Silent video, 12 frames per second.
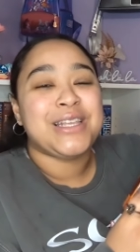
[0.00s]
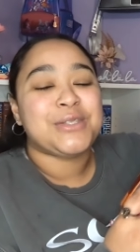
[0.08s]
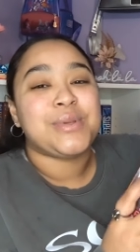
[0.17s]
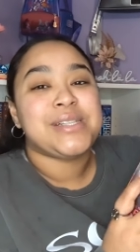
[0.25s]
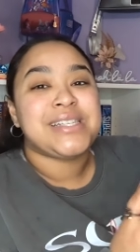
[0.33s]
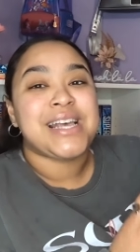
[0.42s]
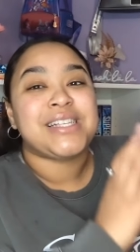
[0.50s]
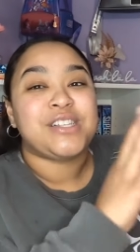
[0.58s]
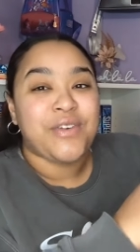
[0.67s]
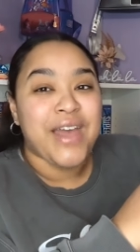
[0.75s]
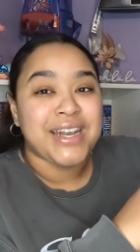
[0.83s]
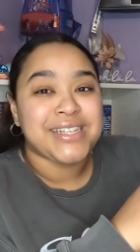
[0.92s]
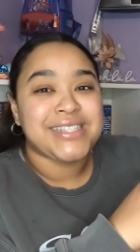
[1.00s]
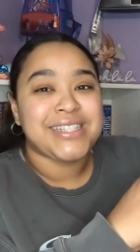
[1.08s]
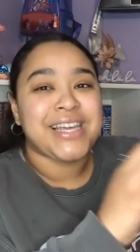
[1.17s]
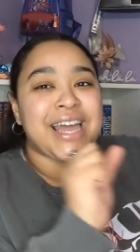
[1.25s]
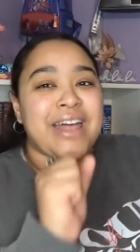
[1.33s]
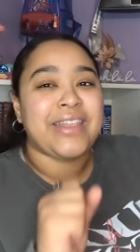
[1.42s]
this one says
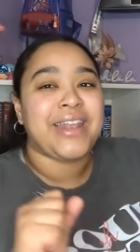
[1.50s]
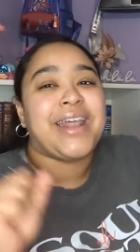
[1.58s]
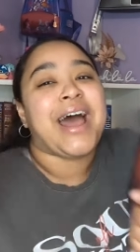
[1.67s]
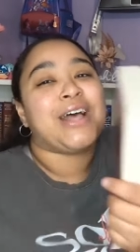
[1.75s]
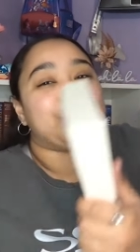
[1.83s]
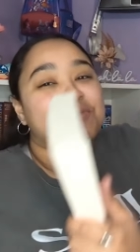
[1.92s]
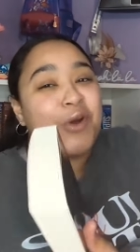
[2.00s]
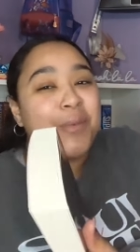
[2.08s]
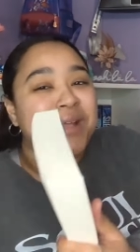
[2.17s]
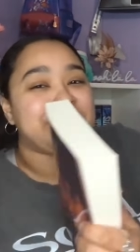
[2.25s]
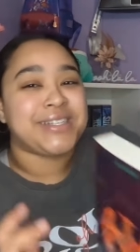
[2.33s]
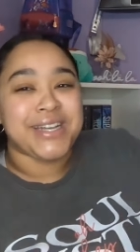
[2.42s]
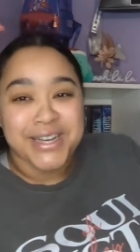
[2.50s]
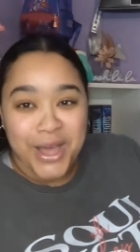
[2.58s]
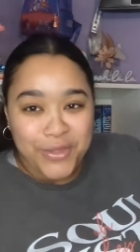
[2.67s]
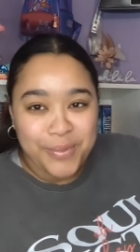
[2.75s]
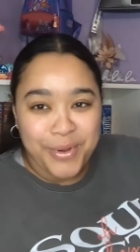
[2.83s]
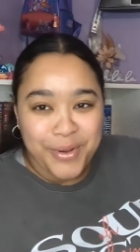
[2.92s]
fantasy, and then it has romance in
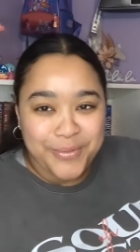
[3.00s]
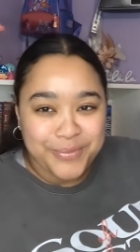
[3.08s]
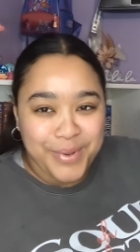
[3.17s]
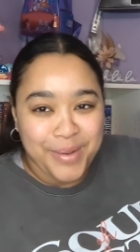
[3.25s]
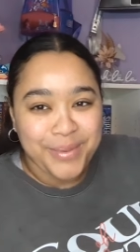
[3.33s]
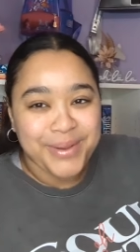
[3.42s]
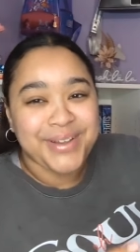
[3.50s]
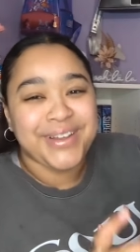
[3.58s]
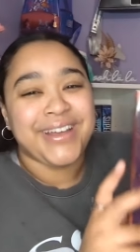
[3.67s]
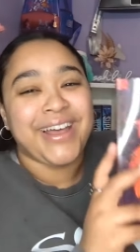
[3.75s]
another bubble.